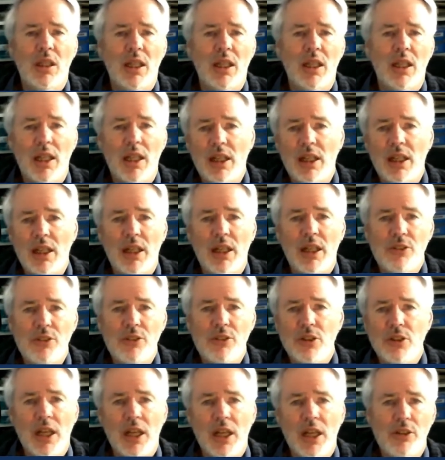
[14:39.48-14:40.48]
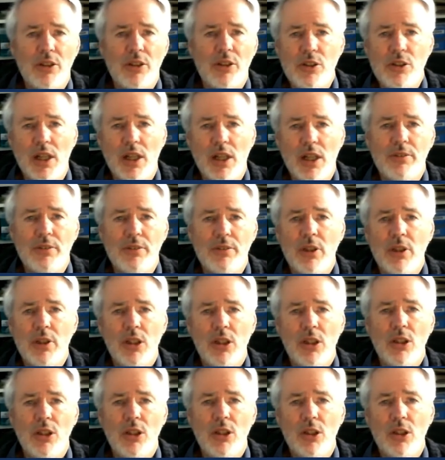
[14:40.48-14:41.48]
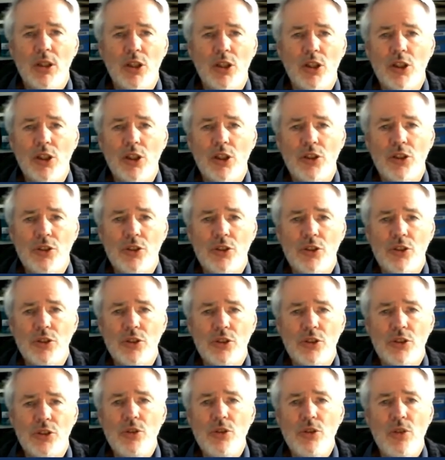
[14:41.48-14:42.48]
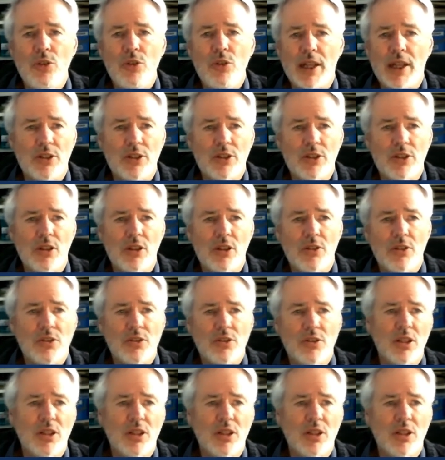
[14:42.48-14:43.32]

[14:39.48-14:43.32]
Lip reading: how can you have two lexicons